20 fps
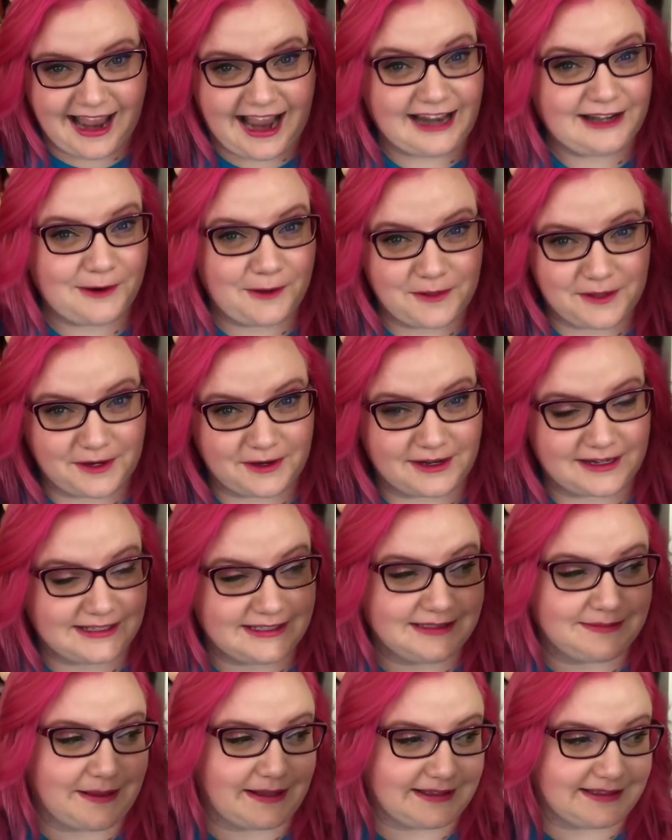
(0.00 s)
I know they're
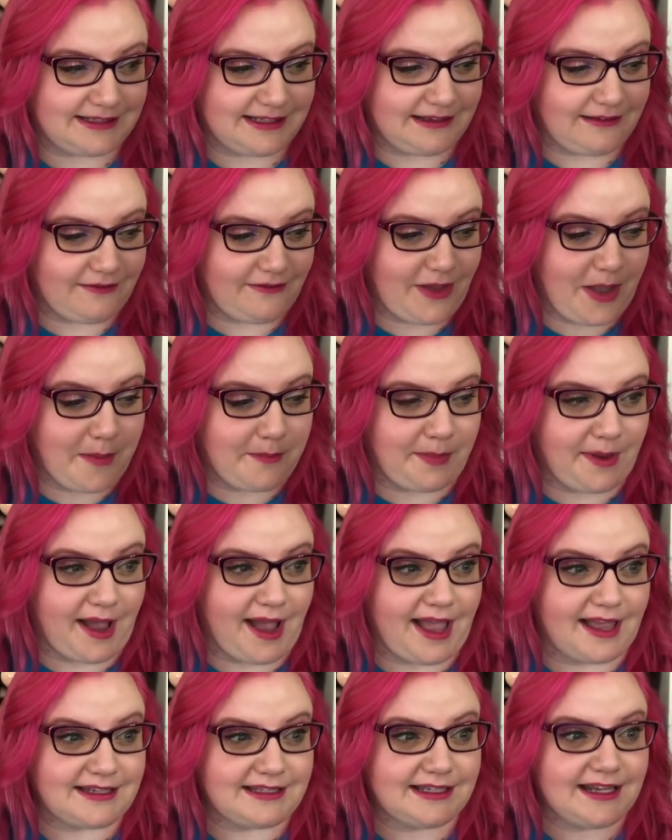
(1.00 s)
expensive,
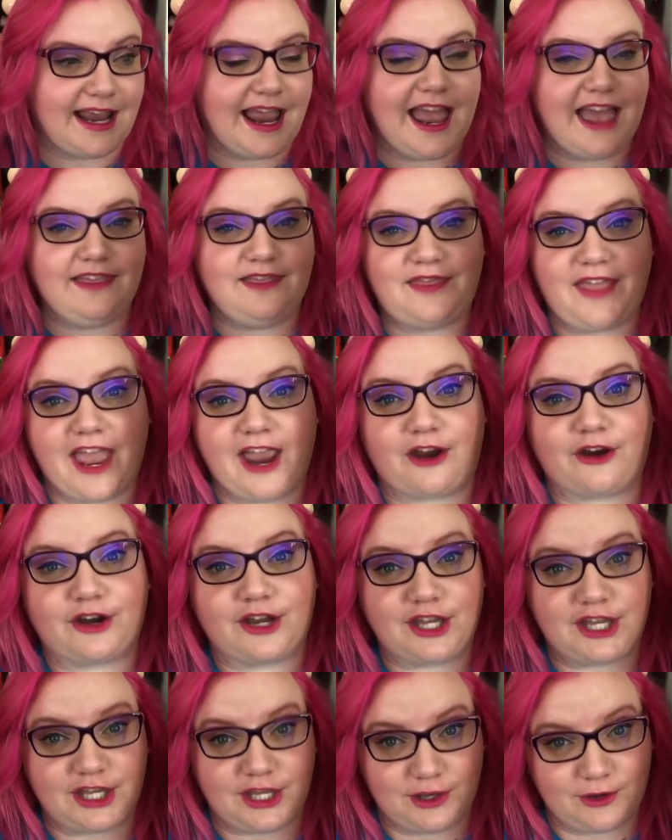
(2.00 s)
but they're
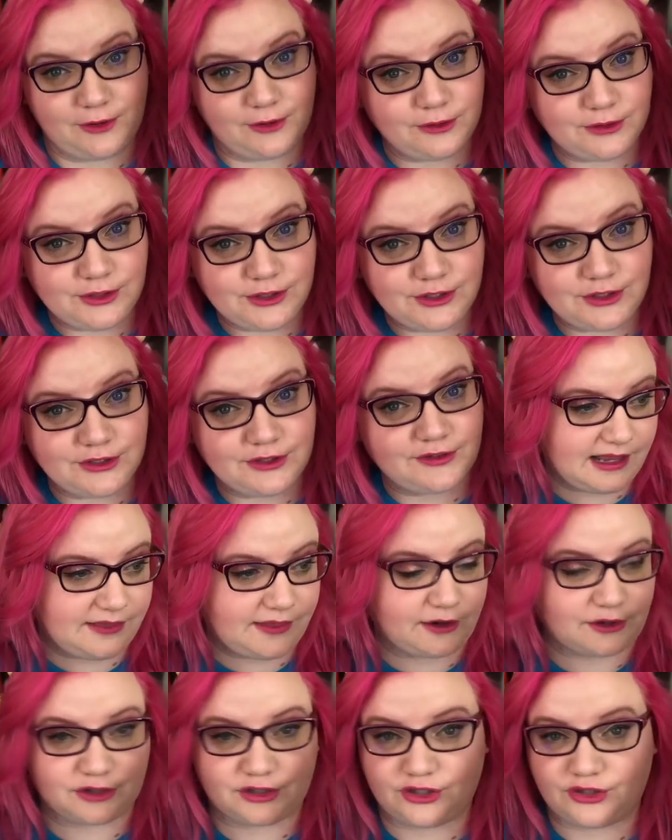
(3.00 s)
huge.
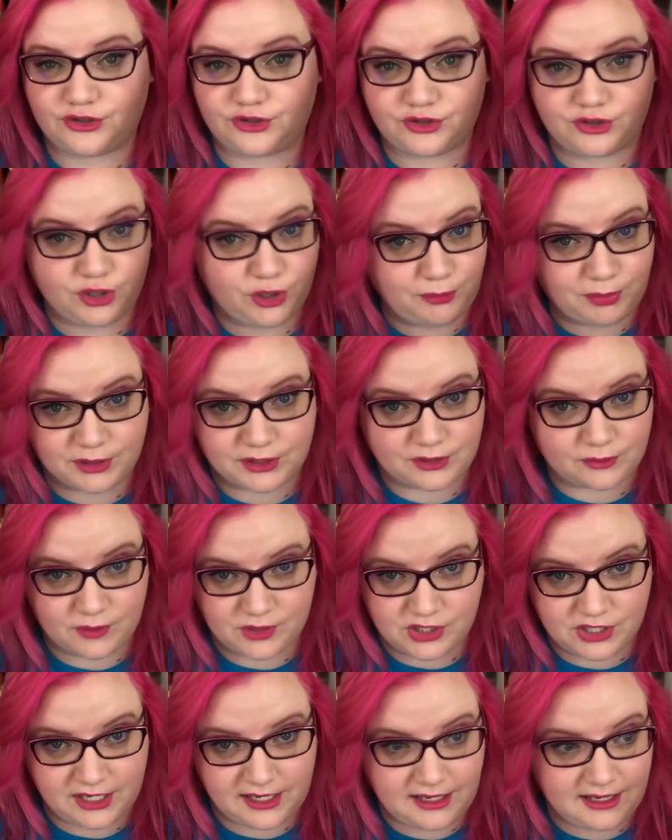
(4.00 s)
They're super
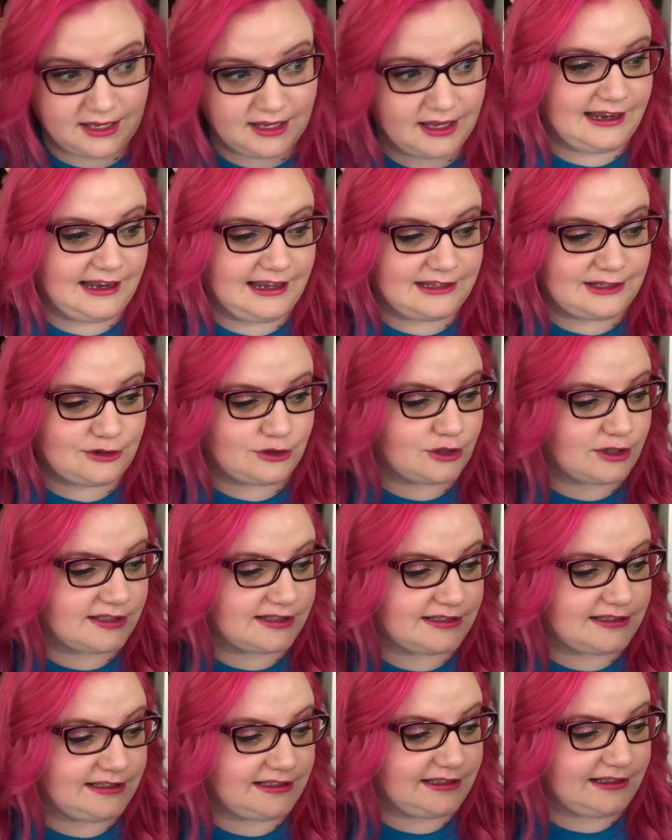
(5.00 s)
squishy. It's
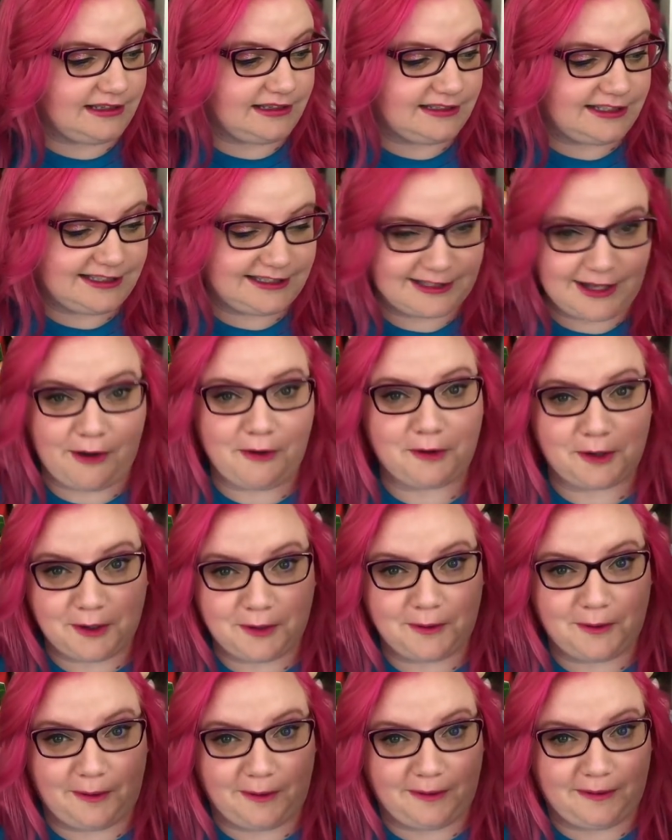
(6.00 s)
just so
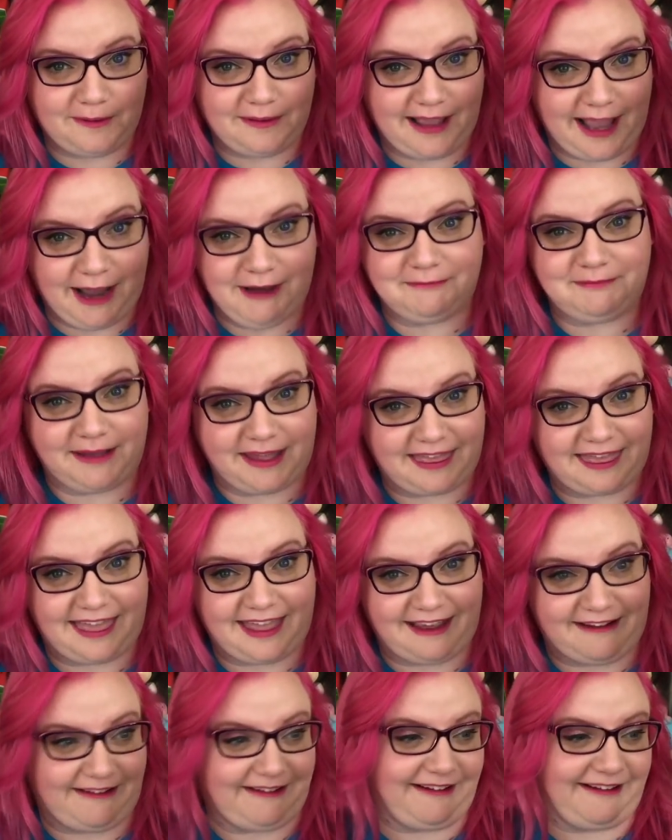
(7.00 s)
cool how big
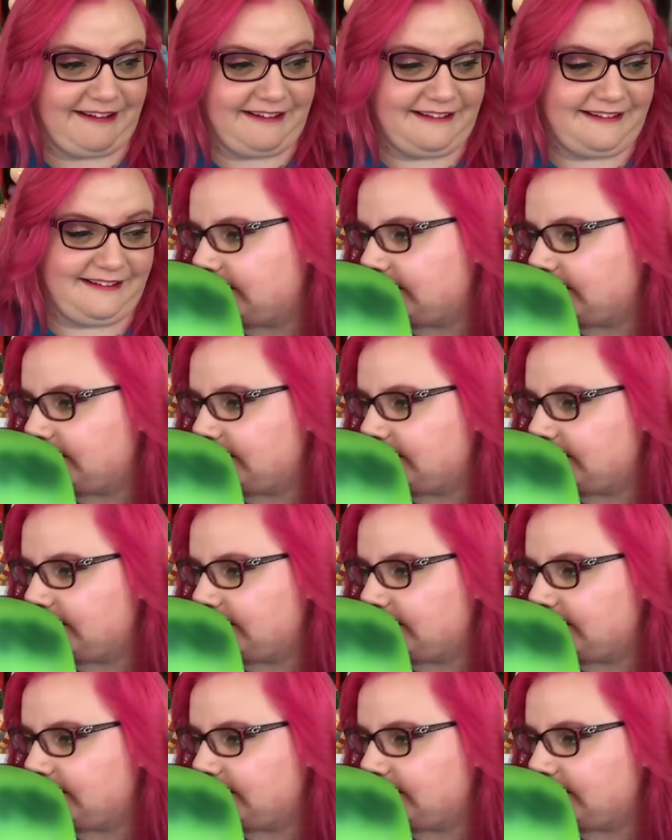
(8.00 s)
they are.